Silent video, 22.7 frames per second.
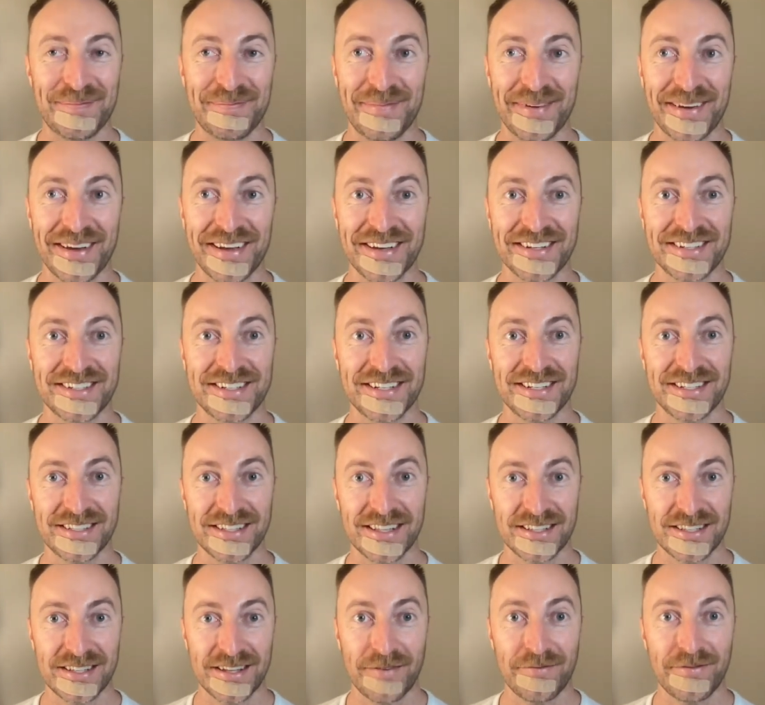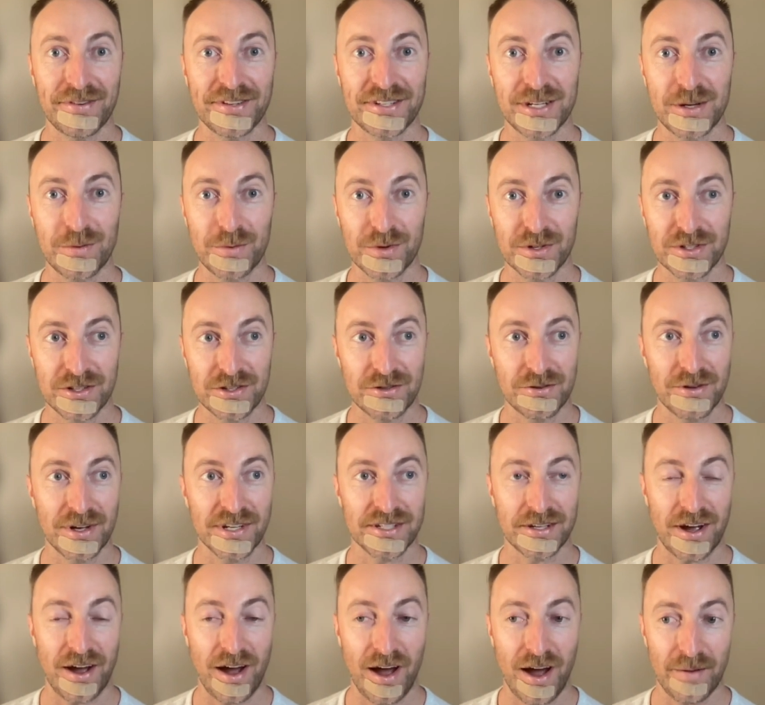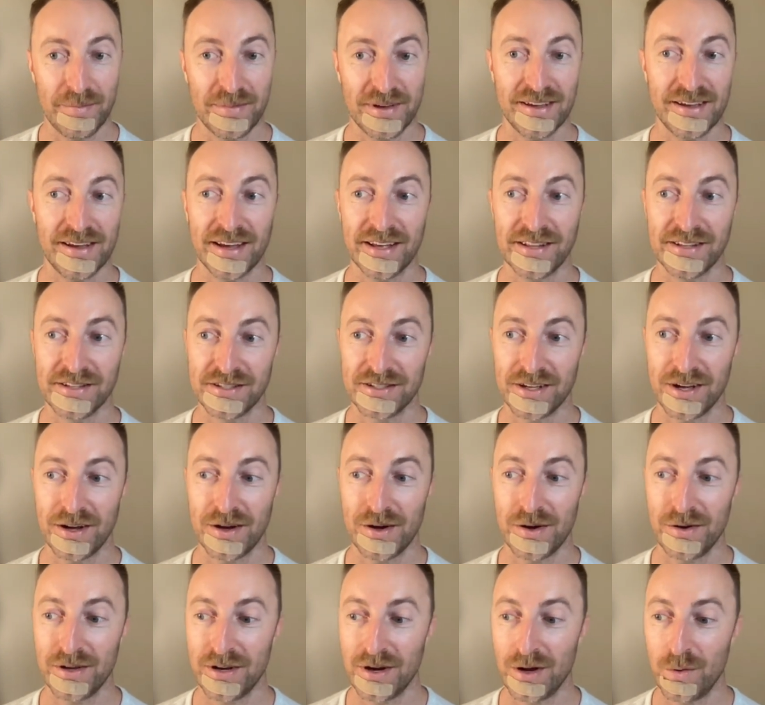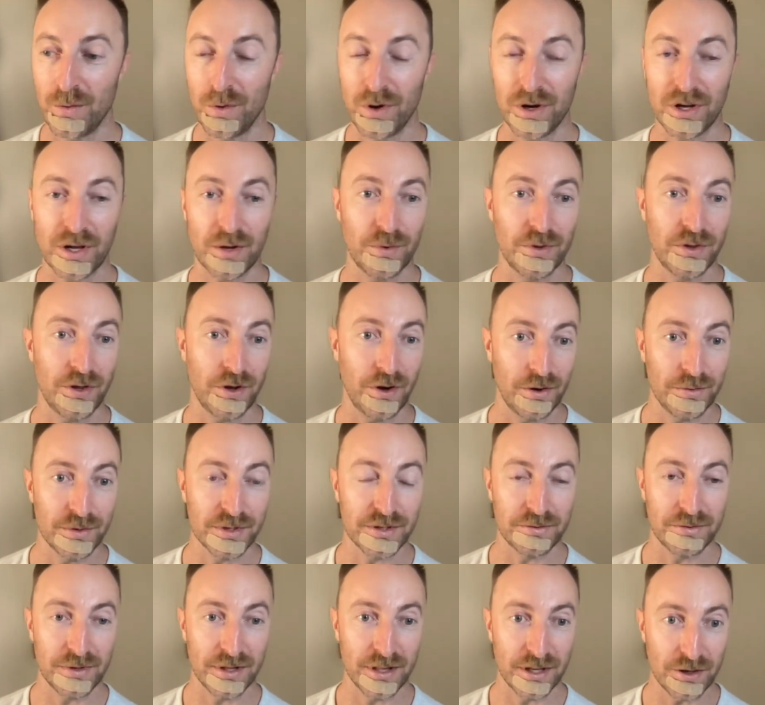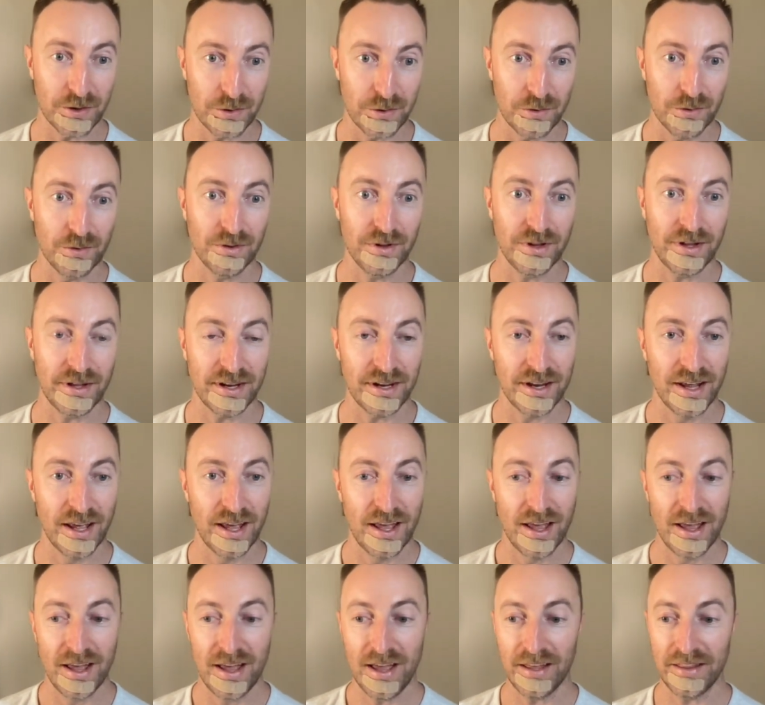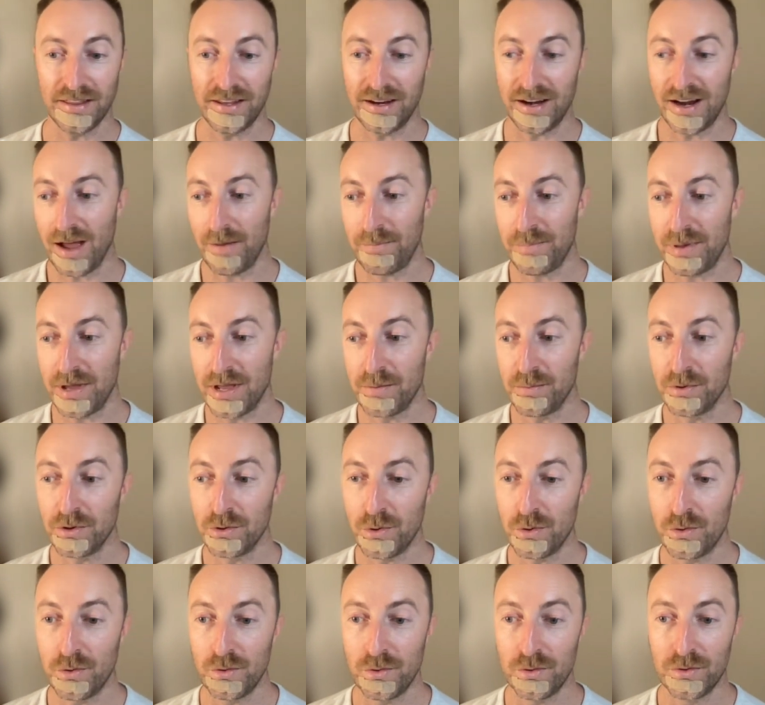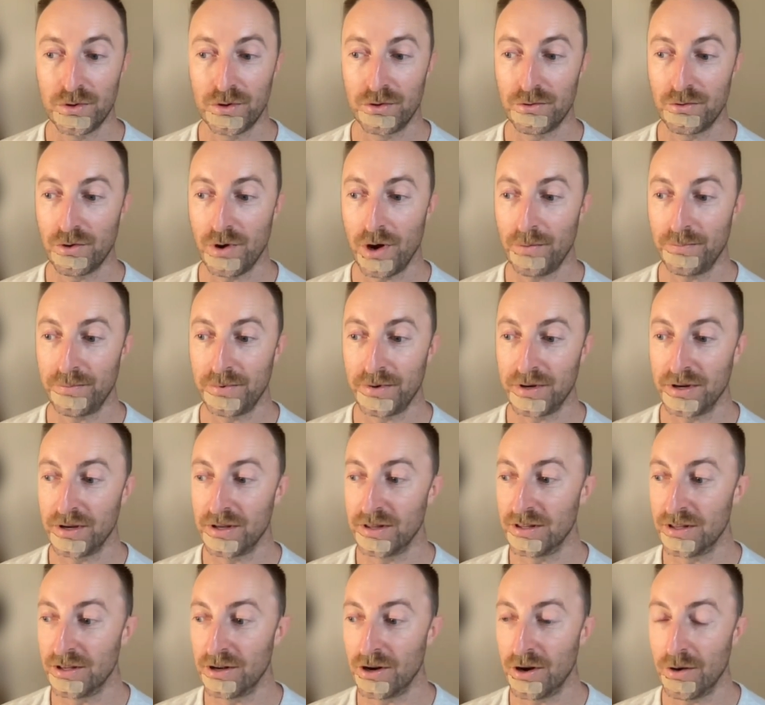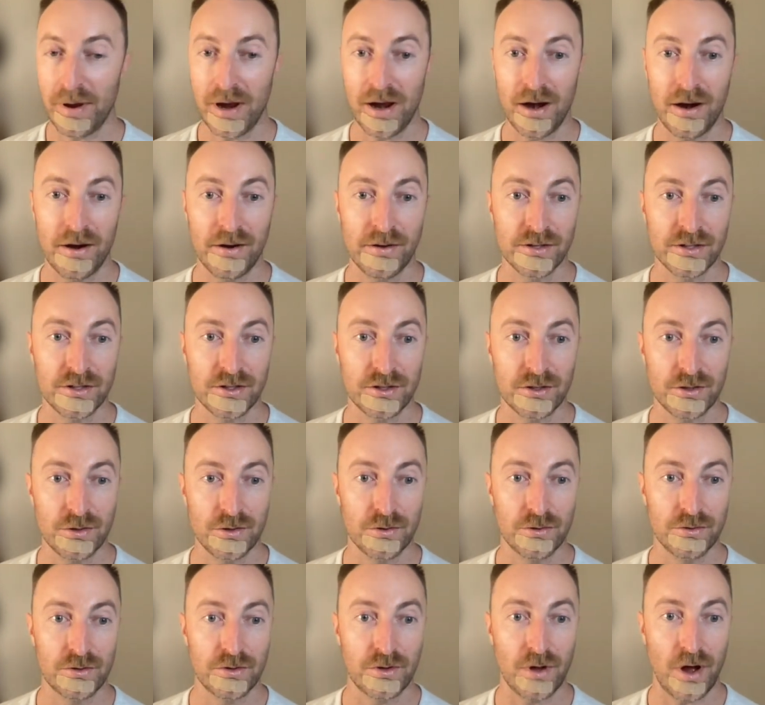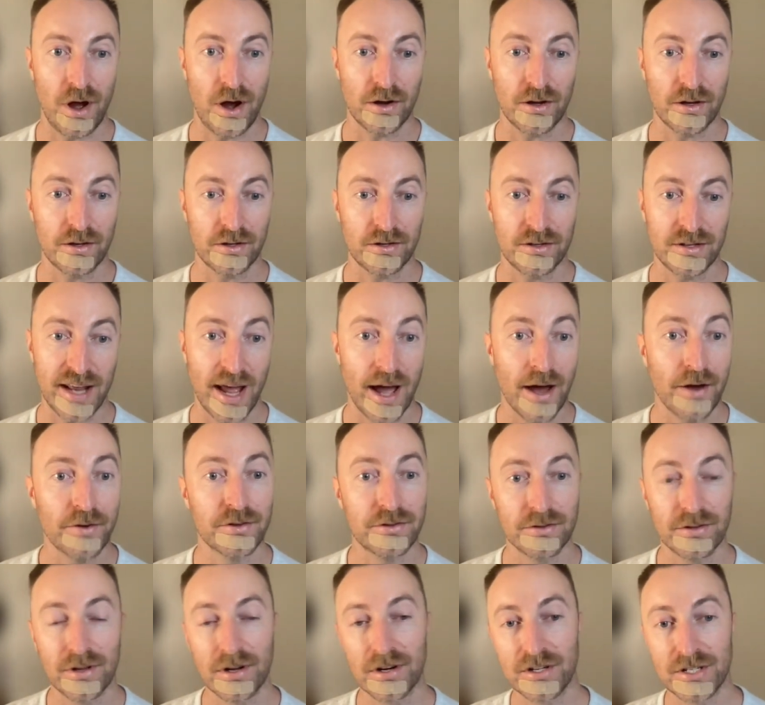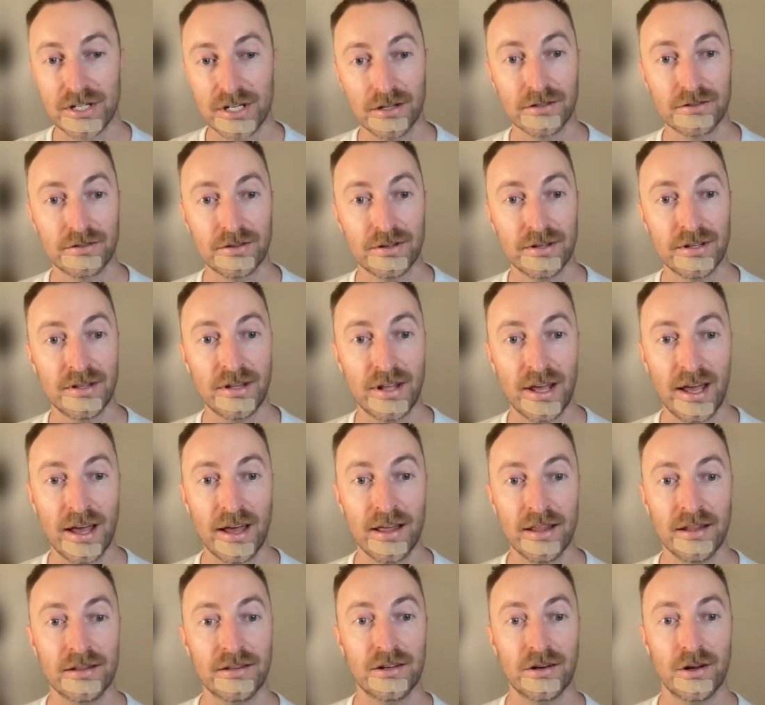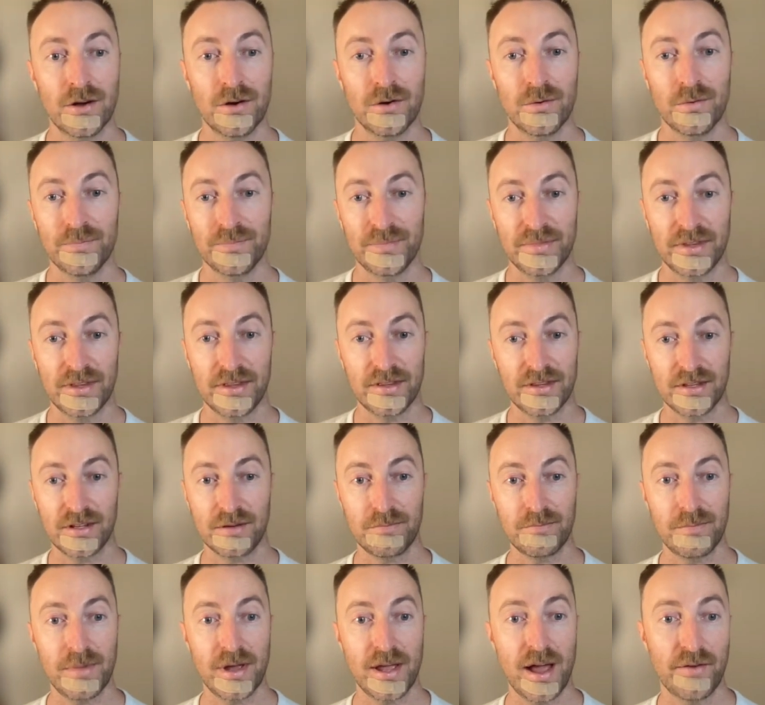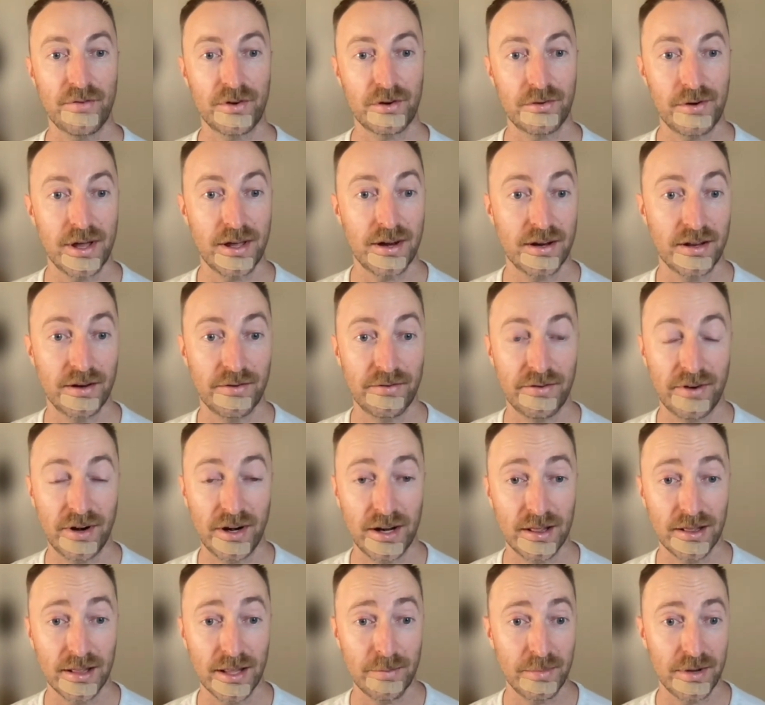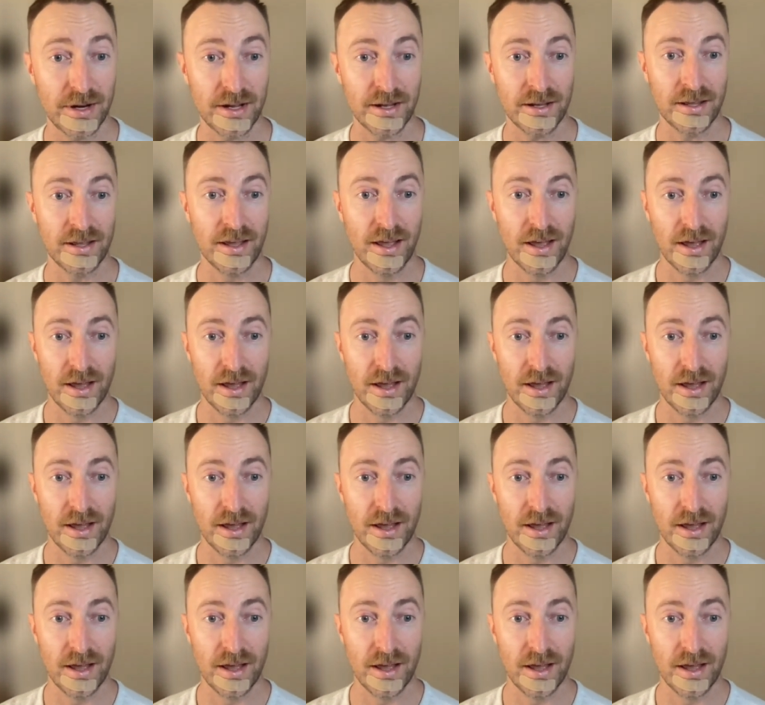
But she's something she wants to do as a hobby. And so, working with her was really cool. And then I have people who grew up with, parents who talk down to their children and, may have created a very limiting